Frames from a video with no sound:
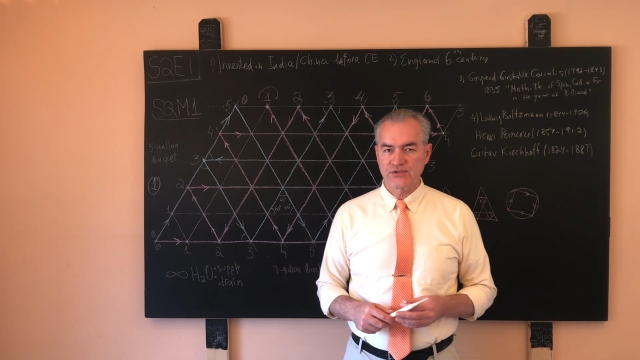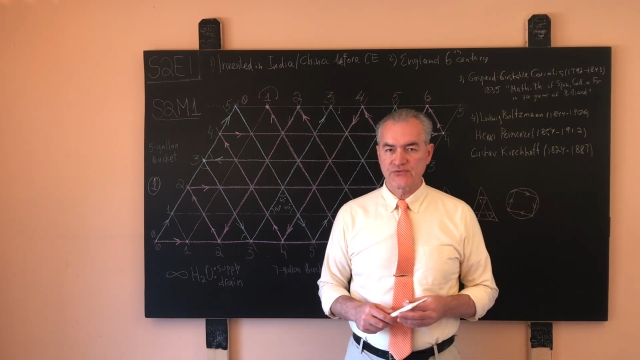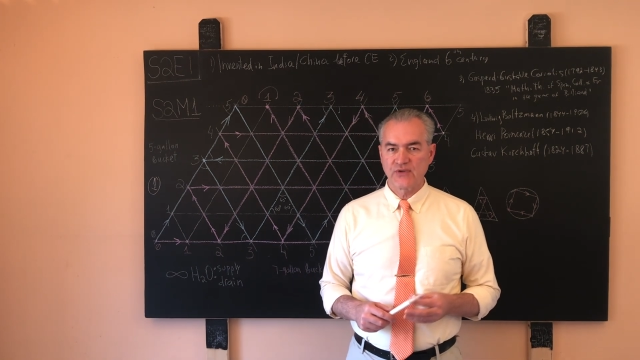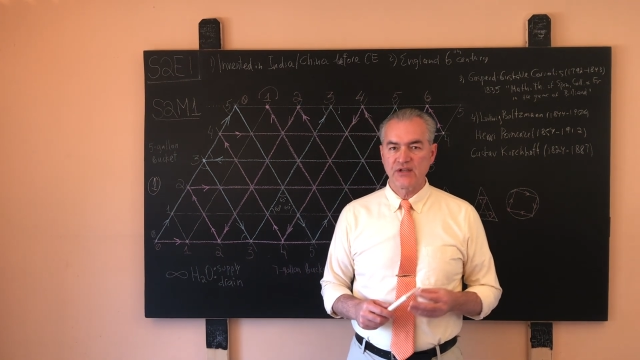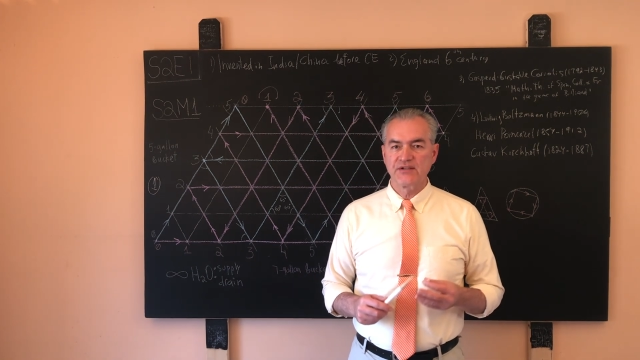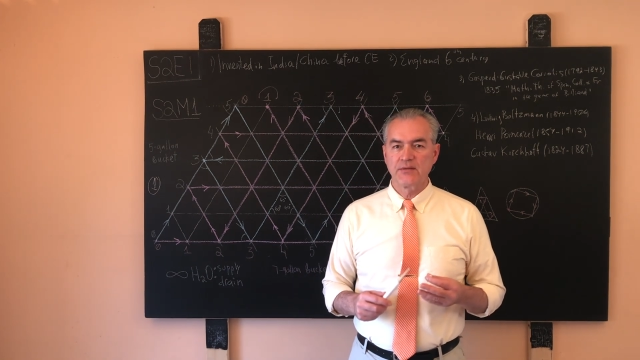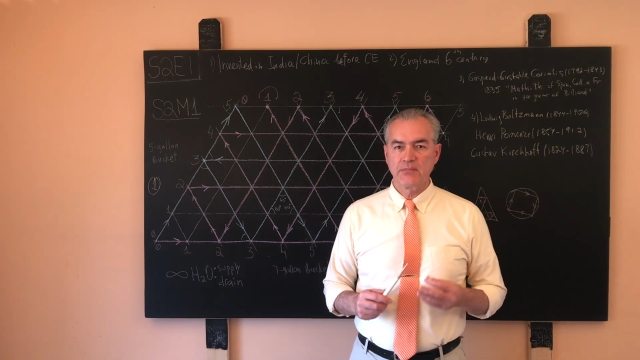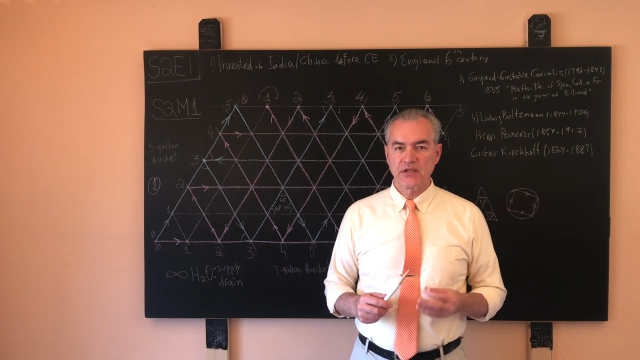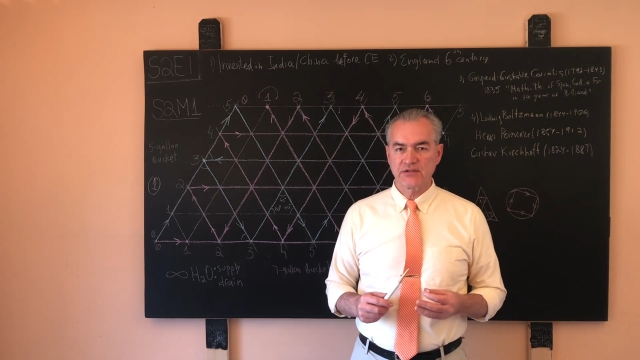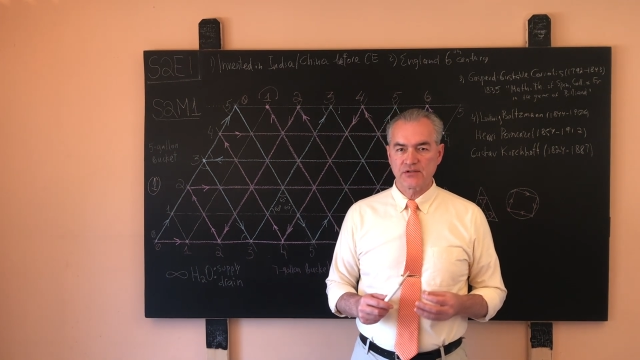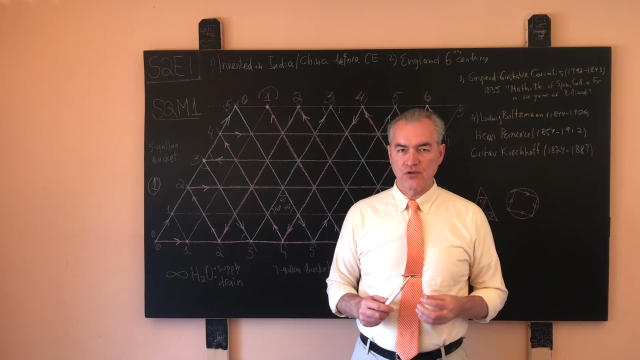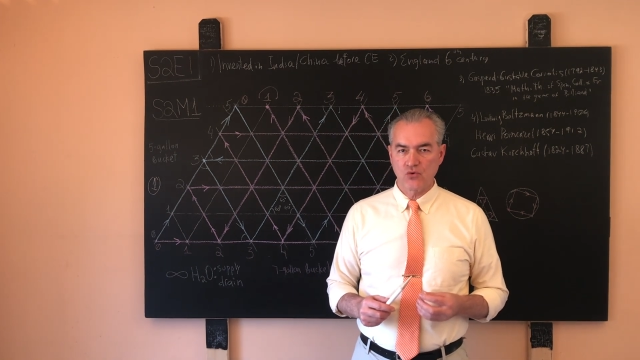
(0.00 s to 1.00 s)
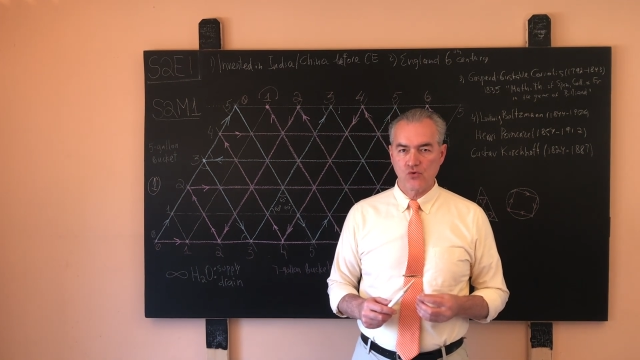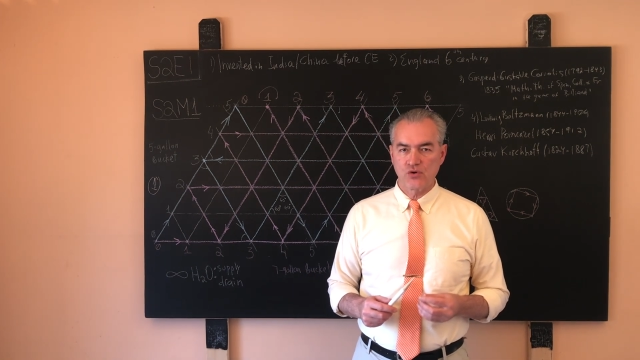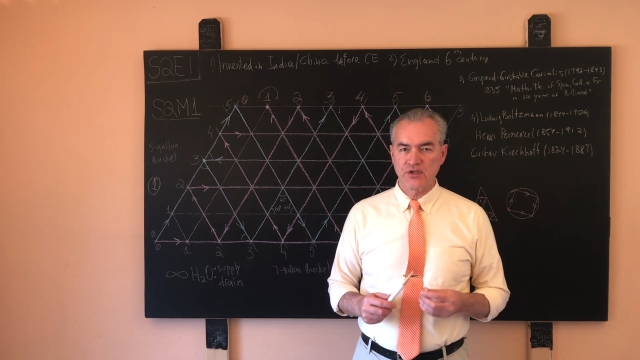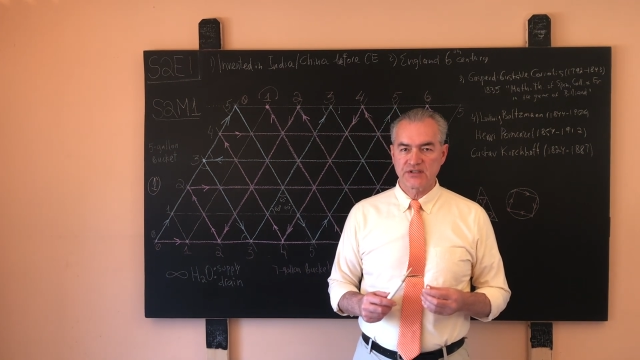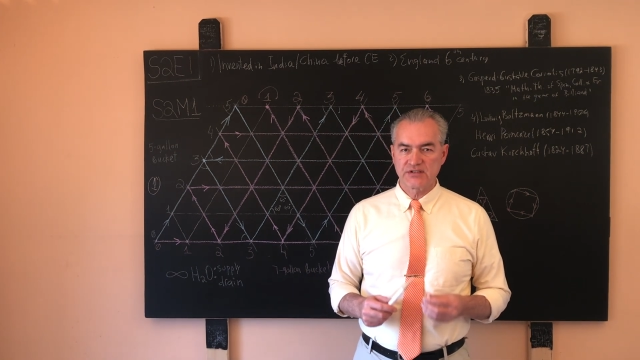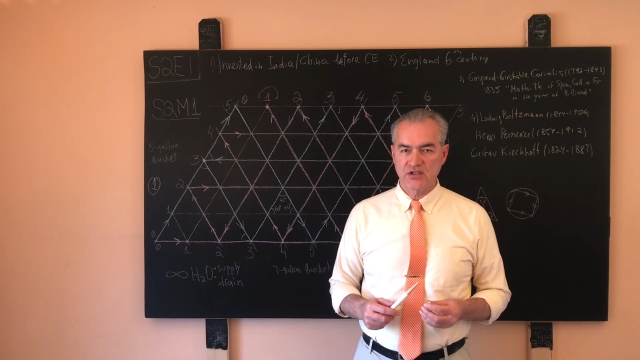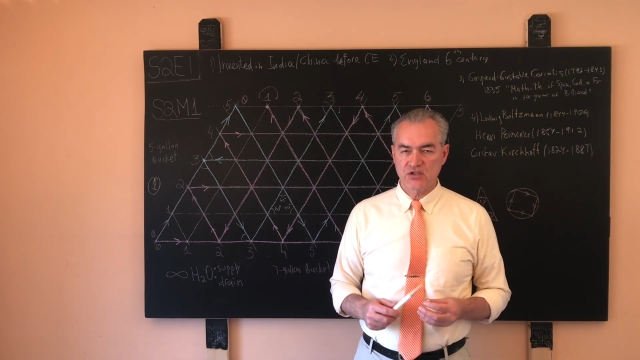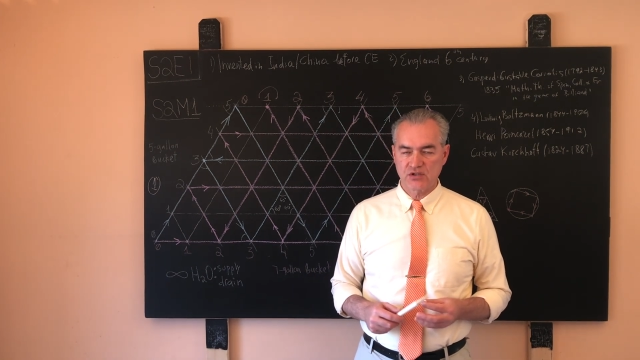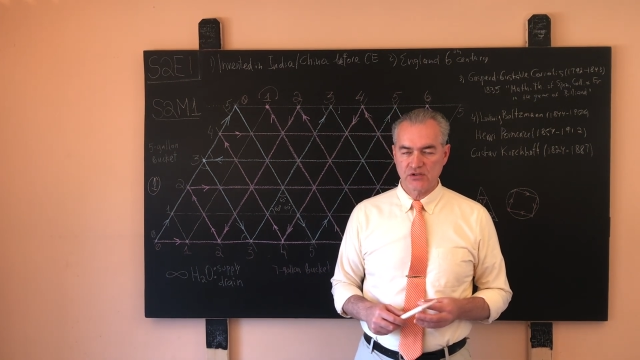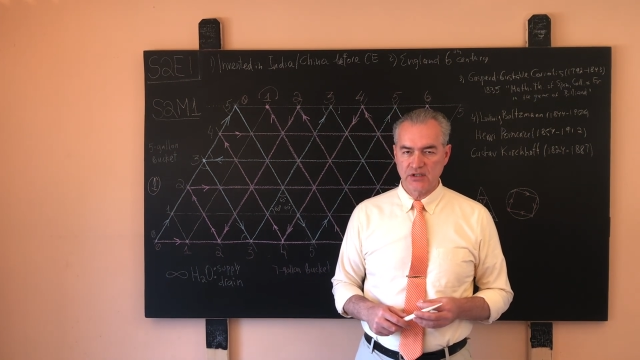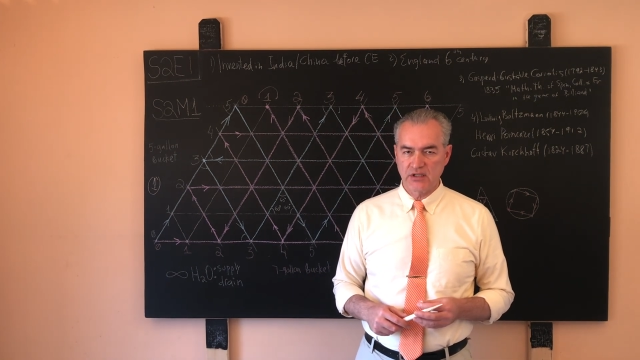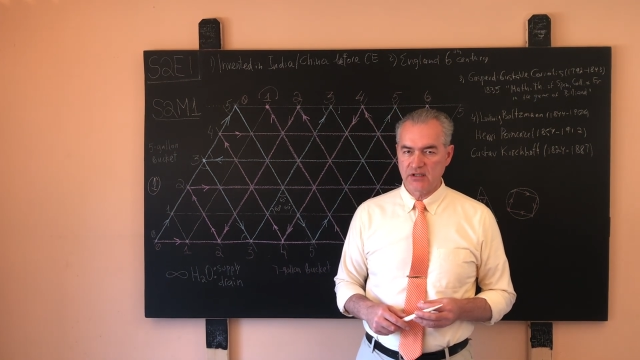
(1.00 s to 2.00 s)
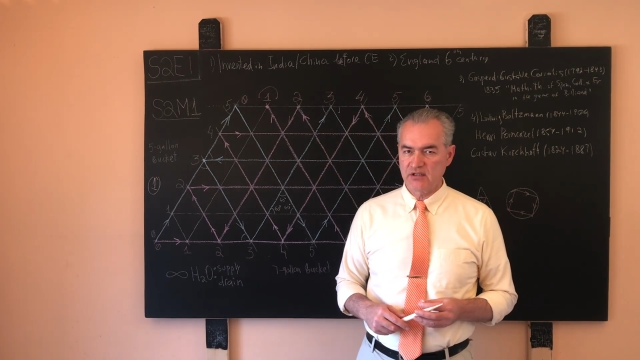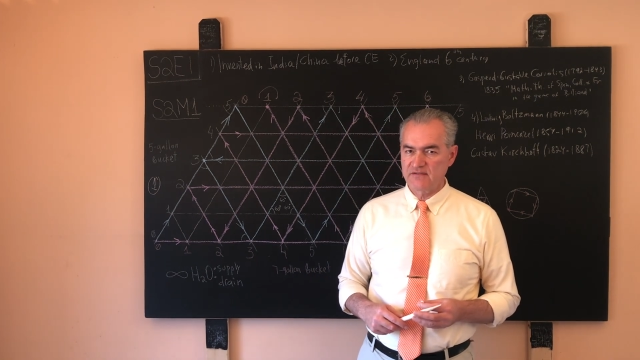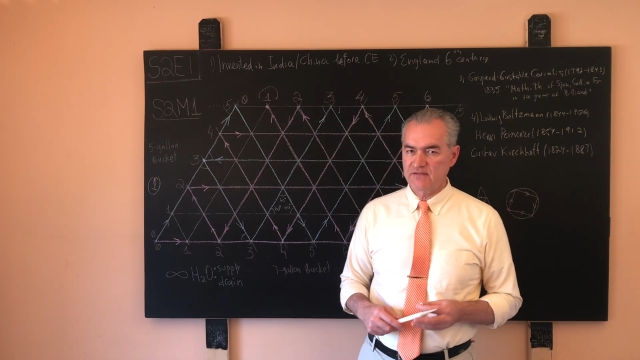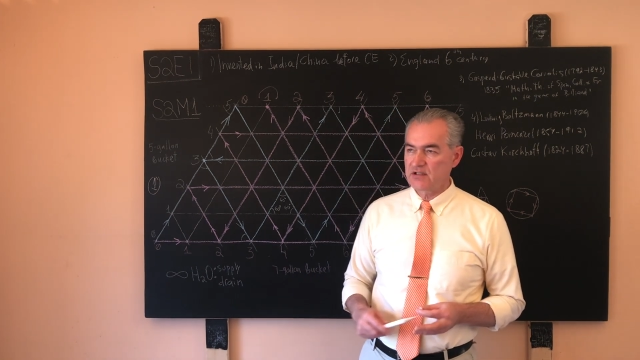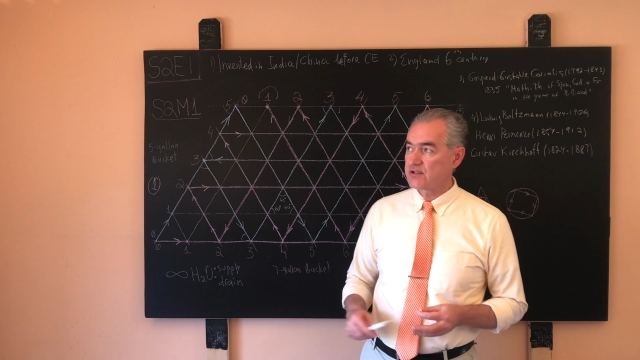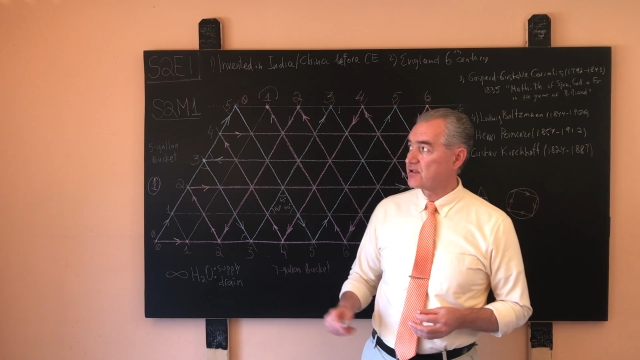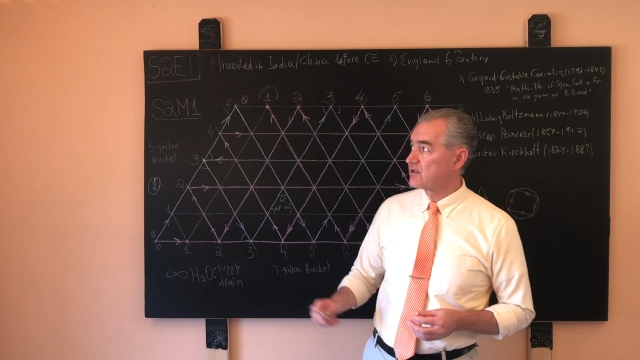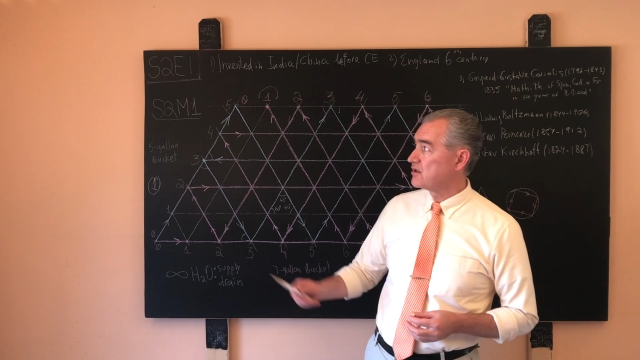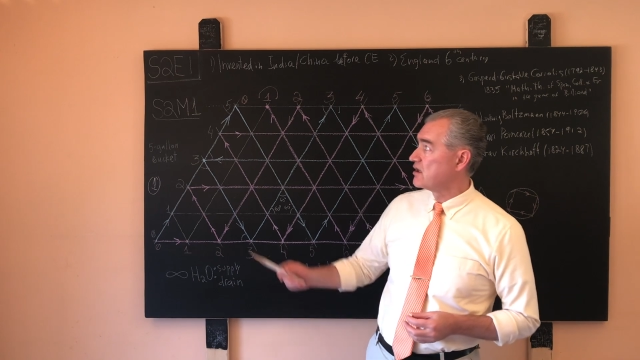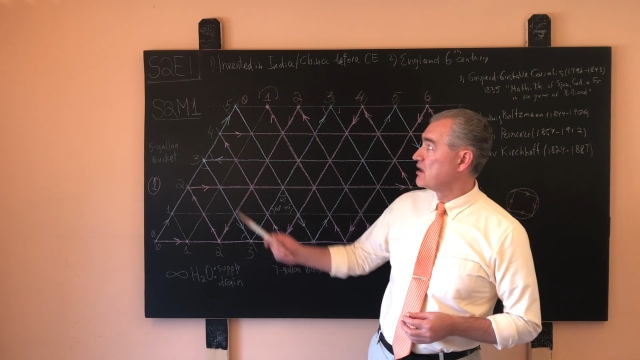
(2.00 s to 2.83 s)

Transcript: fundamentally or essentially invented